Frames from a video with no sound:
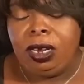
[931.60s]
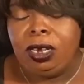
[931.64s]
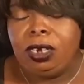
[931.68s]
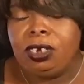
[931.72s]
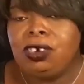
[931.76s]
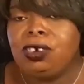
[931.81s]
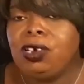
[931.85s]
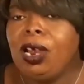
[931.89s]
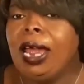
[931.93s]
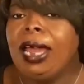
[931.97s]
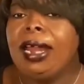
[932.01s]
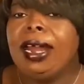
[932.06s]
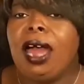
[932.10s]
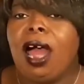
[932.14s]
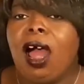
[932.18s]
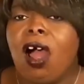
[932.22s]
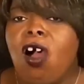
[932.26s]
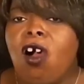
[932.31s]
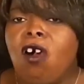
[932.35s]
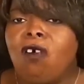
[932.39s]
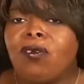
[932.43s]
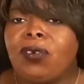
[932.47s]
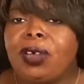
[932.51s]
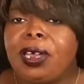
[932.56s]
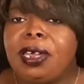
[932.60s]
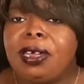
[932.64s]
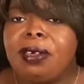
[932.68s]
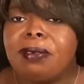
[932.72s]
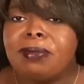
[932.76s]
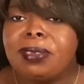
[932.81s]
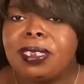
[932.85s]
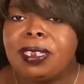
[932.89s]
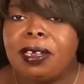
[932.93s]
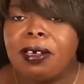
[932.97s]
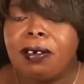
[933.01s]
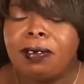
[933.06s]
trying to offer
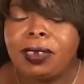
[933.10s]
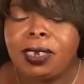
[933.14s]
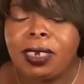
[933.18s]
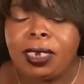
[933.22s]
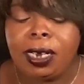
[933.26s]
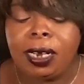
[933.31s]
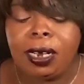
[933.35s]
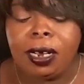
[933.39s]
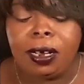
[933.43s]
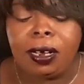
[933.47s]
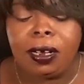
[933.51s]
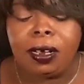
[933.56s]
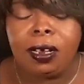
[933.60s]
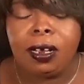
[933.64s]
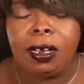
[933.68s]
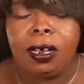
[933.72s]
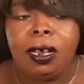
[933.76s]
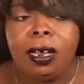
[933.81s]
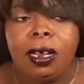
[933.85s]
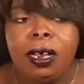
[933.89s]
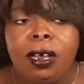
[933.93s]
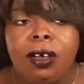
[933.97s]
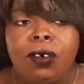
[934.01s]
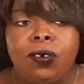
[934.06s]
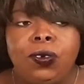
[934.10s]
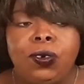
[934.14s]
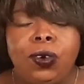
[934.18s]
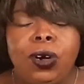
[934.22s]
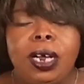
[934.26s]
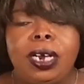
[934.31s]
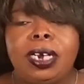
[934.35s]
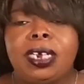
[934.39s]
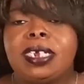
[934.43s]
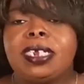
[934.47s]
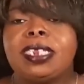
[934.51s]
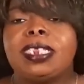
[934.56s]
himself to her.
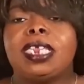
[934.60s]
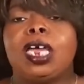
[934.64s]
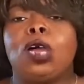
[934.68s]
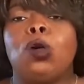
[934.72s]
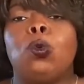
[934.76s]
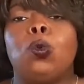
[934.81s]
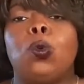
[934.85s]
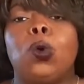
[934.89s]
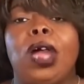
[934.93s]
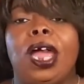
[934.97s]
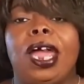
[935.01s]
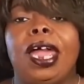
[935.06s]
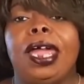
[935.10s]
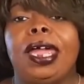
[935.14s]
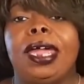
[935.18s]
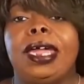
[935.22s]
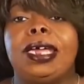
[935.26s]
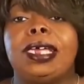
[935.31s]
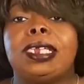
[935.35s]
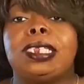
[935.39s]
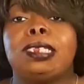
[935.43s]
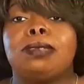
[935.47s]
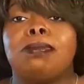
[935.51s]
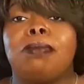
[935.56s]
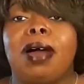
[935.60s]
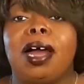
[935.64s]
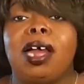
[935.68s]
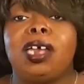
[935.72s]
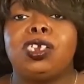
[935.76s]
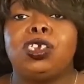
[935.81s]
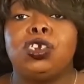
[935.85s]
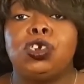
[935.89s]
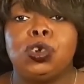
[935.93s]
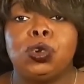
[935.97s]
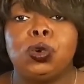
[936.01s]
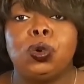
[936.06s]
Veronica said, where is my
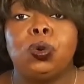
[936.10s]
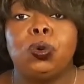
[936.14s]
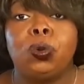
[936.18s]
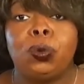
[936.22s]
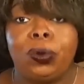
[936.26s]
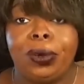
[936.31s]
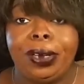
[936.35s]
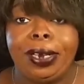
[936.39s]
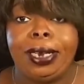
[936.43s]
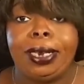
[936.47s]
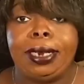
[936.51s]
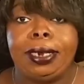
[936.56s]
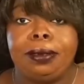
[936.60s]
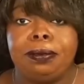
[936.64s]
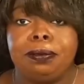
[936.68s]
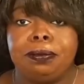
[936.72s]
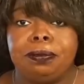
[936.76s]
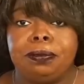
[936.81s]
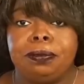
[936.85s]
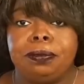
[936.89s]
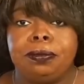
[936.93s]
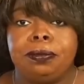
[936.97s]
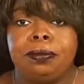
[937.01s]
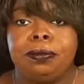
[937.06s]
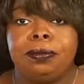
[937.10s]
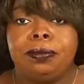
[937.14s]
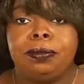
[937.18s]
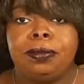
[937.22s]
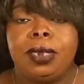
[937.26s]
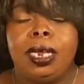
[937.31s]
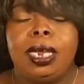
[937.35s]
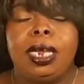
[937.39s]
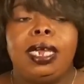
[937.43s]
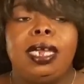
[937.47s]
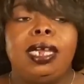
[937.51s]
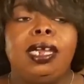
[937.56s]
jewelry?
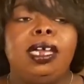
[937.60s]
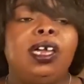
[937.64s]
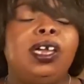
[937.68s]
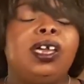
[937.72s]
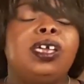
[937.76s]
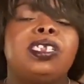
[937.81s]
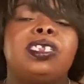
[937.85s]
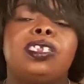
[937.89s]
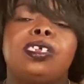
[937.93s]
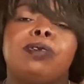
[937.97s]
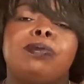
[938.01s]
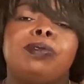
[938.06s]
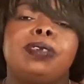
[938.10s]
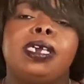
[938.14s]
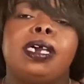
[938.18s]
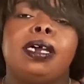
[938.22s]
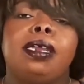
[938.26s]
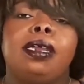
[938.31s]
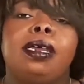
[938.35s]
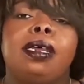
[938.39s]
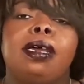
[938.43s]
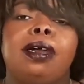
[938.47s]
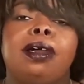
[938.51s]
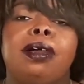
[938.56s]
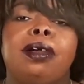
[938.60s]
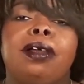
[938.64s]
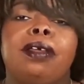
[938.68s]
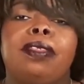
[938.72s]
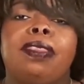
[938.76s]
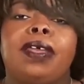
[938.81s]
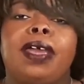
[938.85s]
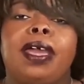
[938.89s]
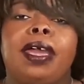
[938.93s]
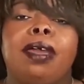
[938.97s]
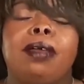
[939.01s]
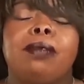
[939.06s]
He ends up telling her
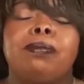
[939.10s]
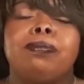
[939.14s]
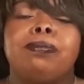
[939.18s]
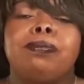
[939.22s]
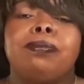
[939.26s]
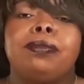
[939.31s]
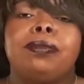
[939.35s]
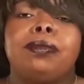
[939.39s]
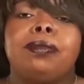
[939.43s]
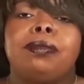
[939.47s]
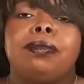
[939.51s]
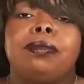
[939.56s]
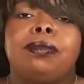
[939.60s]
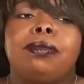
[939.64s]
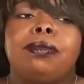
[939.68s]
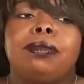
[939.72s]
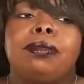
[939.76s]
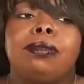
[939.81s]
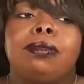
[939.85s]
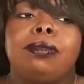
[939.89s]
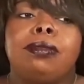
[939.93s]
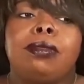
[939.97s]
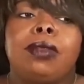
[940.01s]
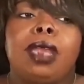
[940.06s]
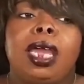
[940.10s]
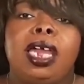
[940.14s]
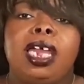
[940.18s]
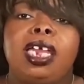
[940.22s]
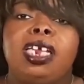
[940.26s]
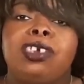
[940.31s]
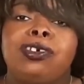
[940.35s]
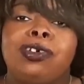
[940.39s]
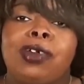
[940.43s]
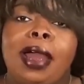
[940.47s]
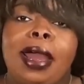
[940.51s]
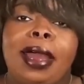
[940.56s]
that
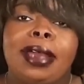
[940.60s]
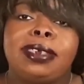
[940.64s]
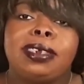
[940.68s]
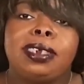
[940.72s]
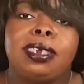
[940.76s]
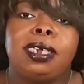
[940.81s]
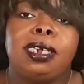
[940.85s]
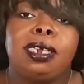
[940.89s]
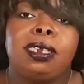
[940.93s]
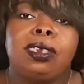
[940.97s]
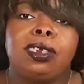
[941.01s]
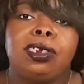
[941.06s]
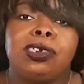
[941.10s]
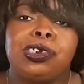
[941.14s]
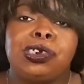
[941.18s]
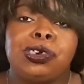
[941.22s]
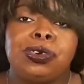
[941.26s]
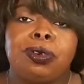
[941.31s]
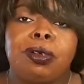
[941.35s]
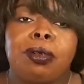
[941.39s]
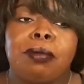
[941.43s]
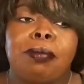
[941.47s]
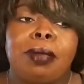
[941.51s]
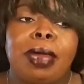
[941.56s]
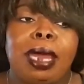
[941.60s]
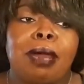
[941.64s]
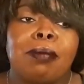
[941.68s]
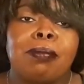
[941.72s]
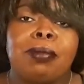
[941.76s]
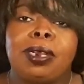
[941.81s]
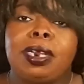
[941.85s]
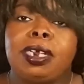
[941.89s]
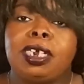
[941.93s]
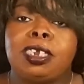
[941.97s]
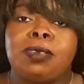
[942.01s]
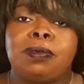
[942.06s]
he tried to get the jury back,
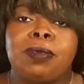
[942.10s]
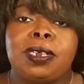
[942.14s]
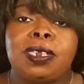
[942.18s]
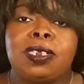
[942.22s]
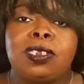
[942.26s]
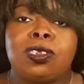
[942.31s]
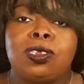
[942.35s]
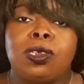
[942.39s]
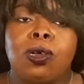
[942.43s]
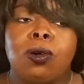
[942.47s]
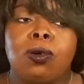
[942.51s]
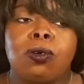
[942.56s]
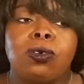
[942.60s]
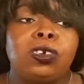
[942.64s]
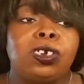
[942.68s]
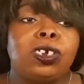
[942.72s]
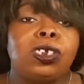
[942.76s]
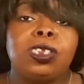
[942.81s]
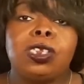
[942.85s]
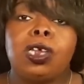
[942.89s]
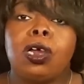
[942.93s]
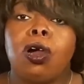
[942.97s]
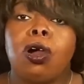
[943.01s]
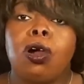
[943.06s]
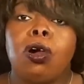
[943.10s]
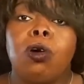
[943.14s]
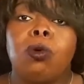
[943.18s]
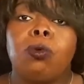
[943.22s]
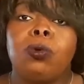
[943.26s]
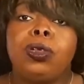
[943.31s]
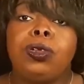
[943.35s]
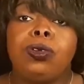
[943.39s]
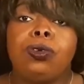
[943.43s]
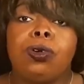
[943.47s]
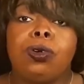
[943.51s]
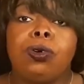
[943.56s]
but it's been sold. She said, oh,
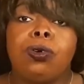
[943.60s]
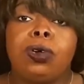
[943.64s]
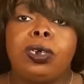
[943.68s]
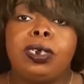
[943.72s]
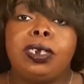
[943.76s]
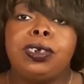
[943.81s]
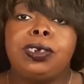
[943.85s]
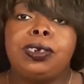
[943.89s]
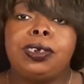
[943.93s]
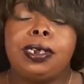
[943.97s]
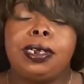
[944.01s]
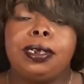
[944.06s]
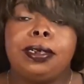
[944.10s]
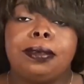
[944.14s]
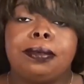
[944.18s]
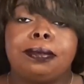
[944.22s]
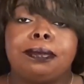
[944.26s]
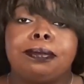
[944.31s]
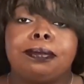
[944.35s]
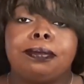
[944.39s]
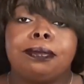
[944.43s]
well, you're going to jail.